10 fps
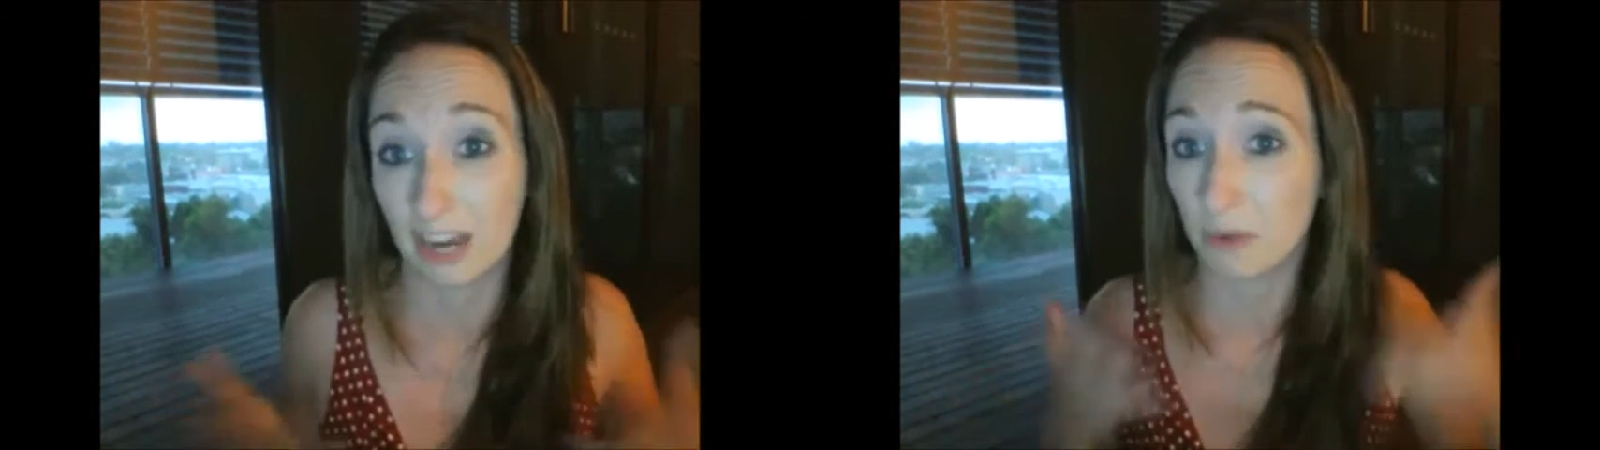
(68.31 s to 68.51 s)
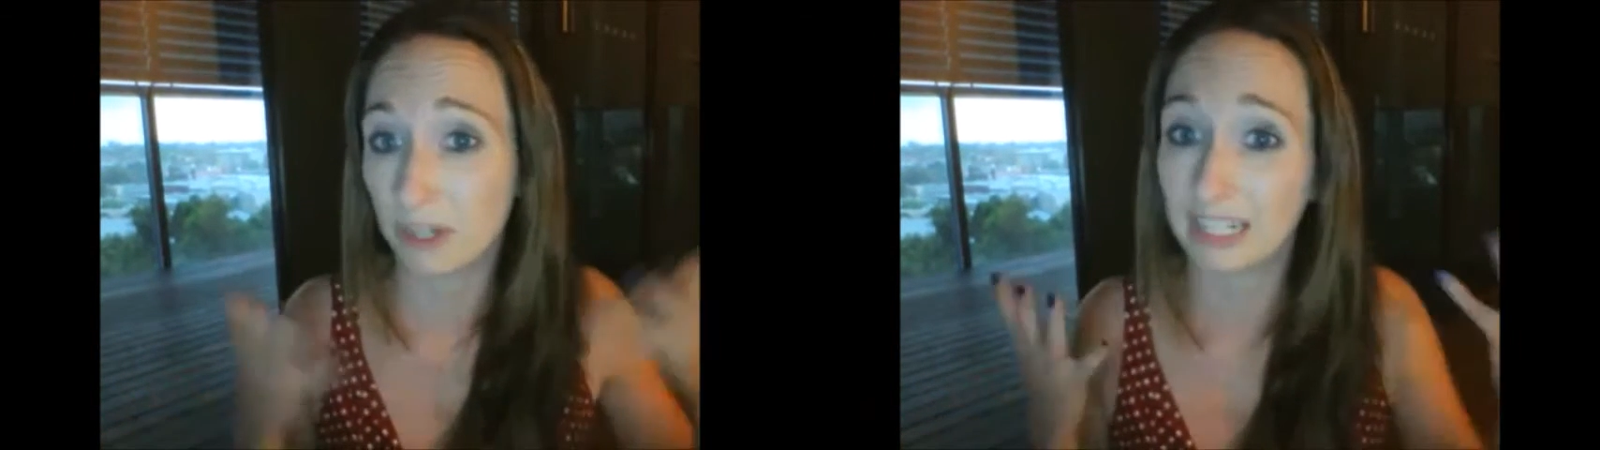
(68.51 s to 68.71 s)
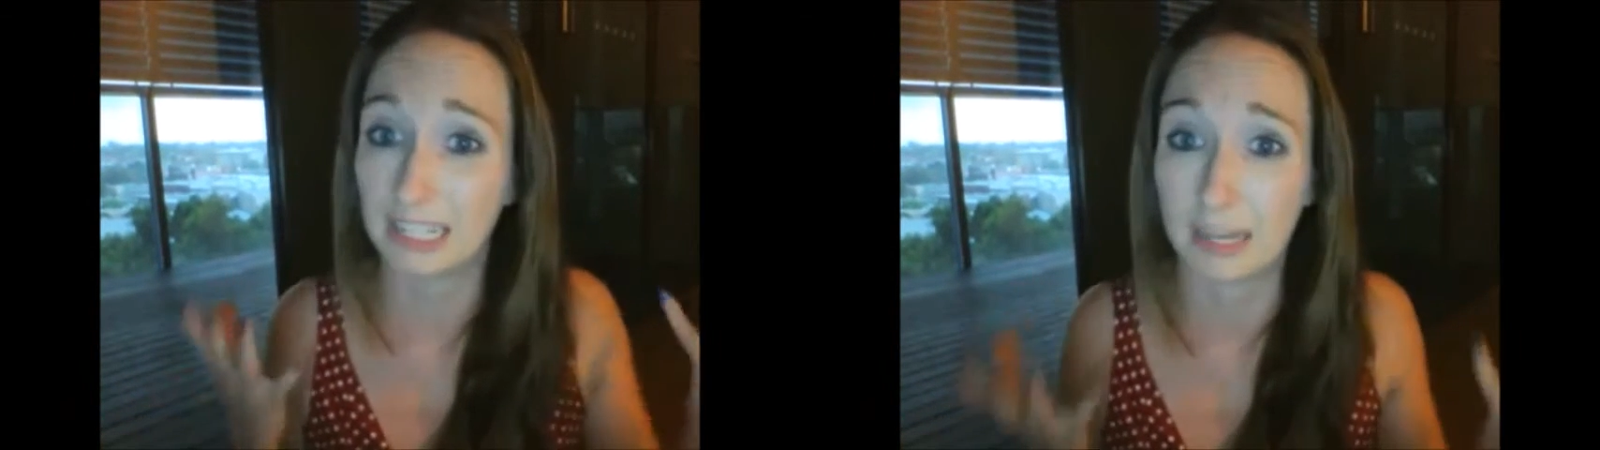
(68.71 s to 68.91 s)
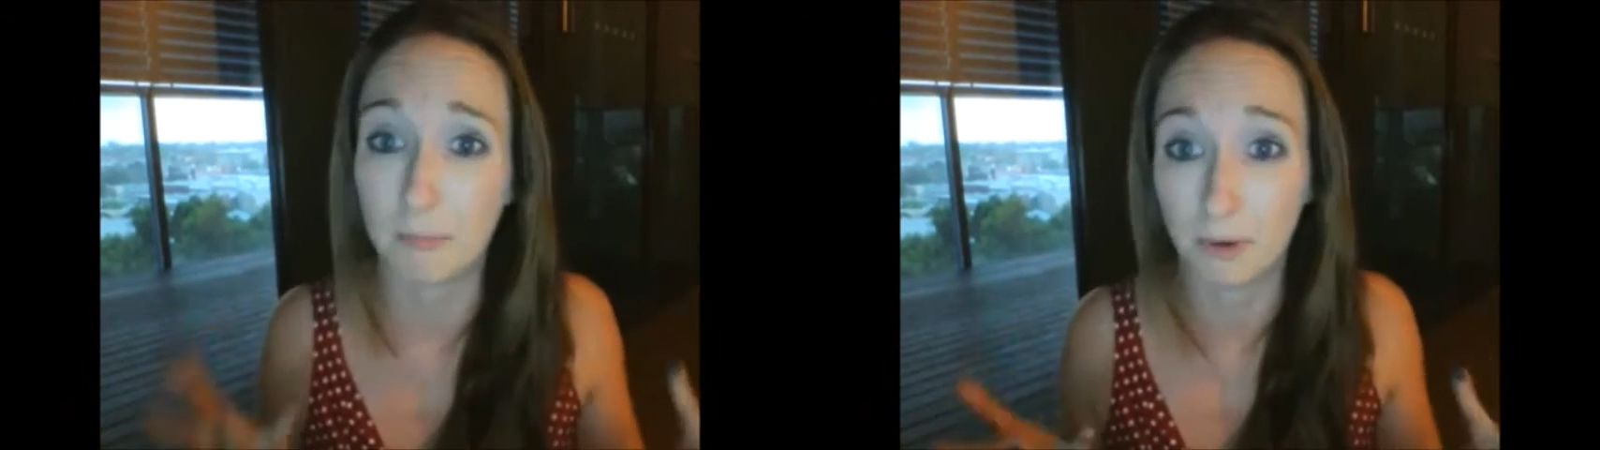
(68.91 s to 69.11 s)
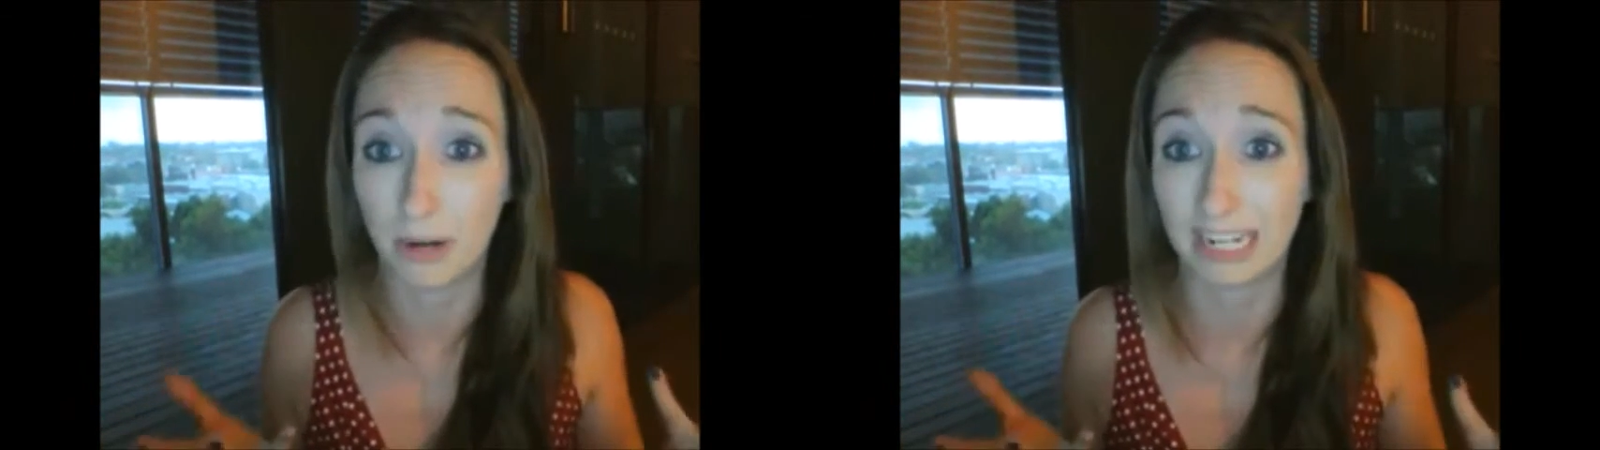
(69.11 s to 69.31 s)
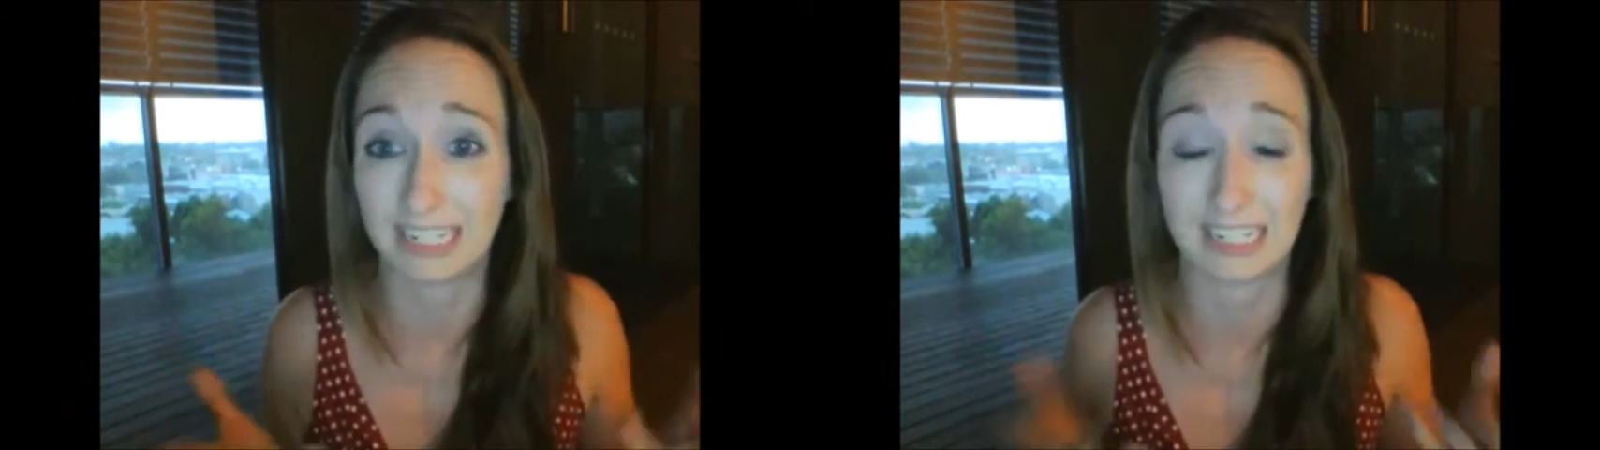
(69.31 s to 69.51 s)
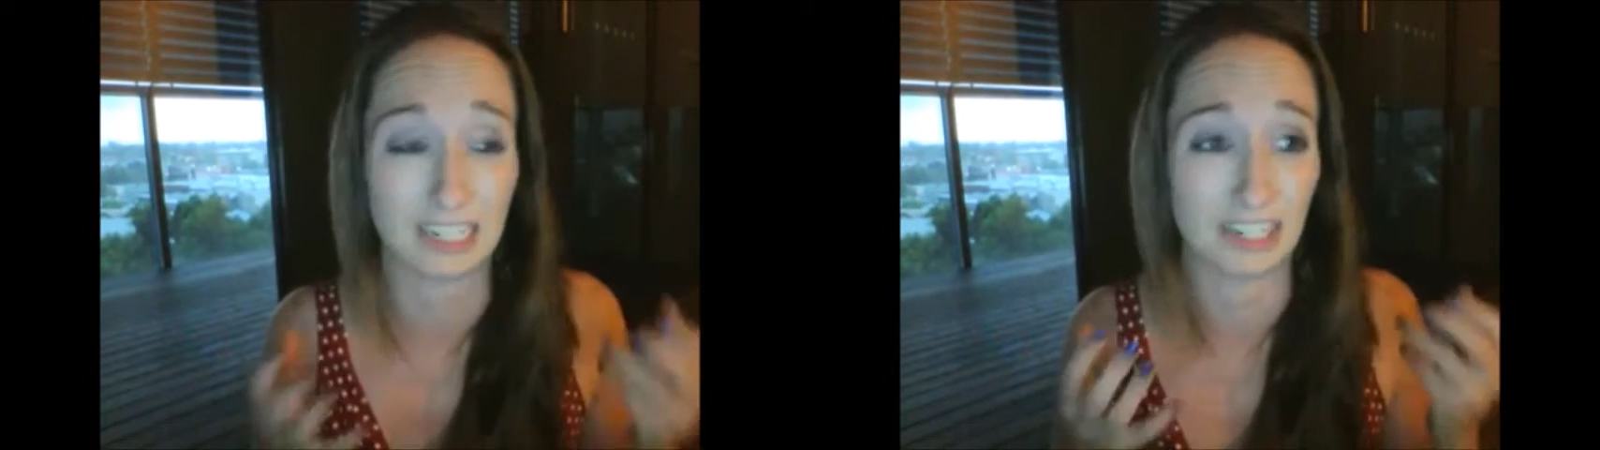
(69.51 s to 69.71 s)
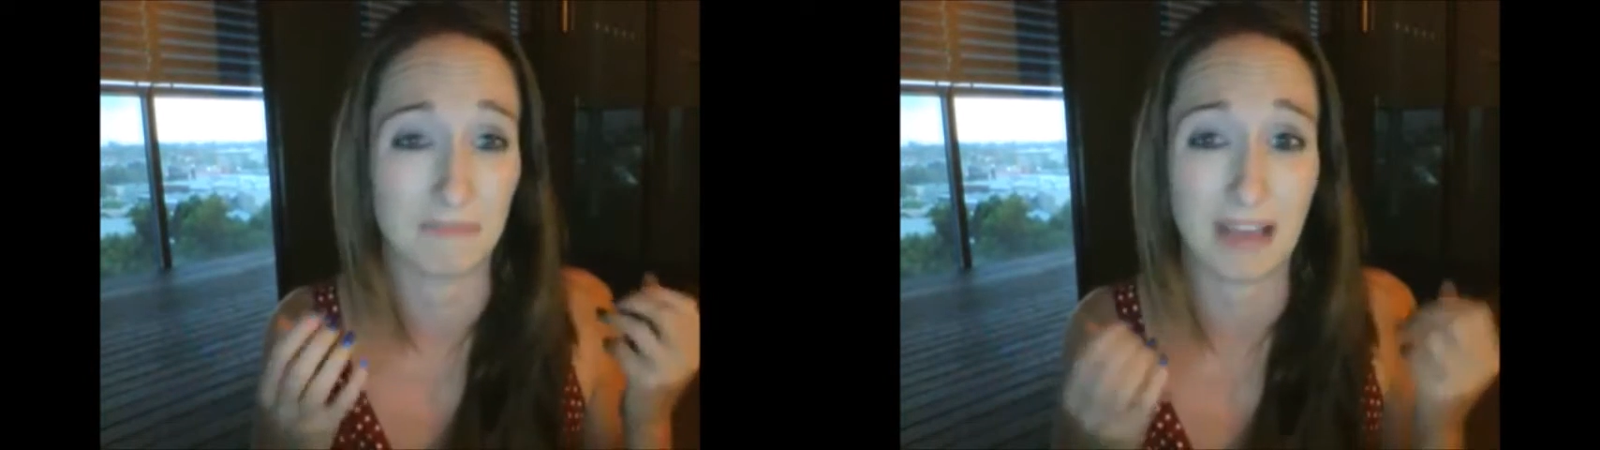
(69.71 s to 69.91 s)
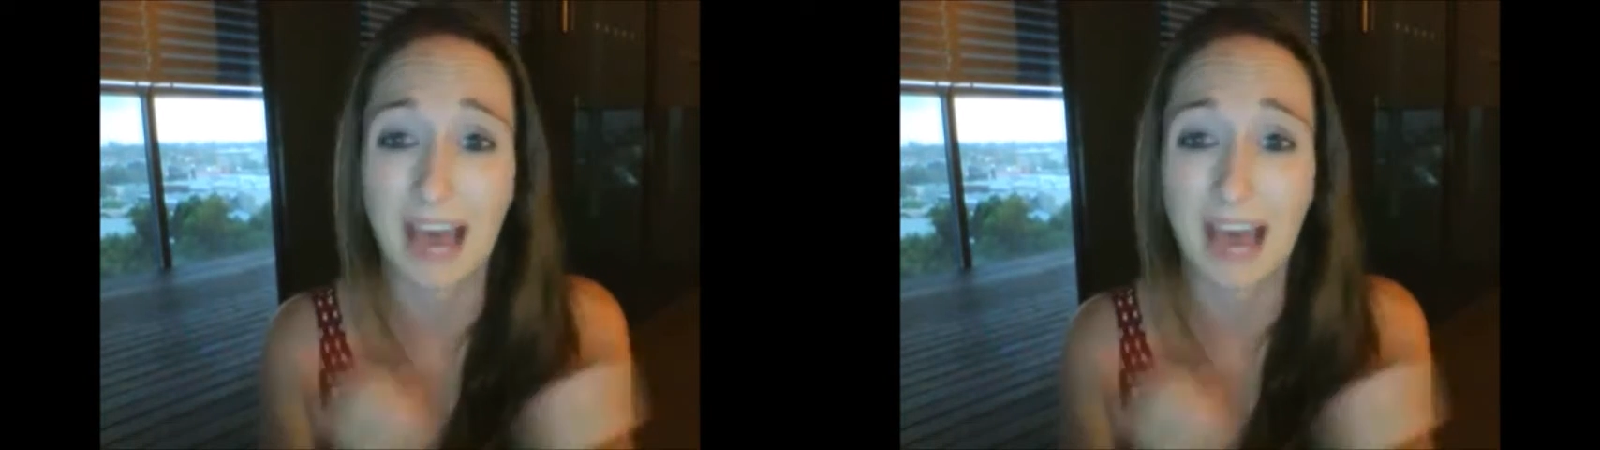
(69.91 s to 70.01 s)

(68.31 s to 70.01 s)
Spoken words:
I wanted somebody to just